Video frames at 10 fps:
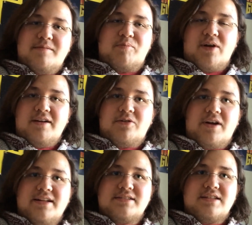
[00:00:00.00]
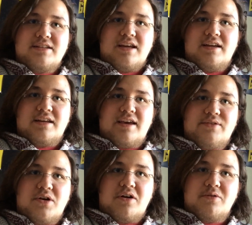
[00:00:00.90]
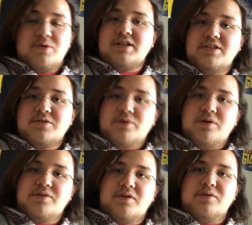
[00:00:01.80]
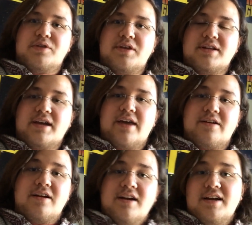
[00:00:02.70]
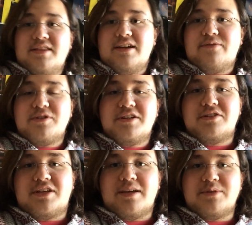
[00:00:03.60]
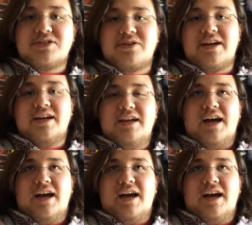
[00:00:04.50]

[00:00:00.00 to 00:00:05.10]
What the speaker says: Bryan Cranston and Kevin Hart really do hold the whole thing together, and they have really good chemistry.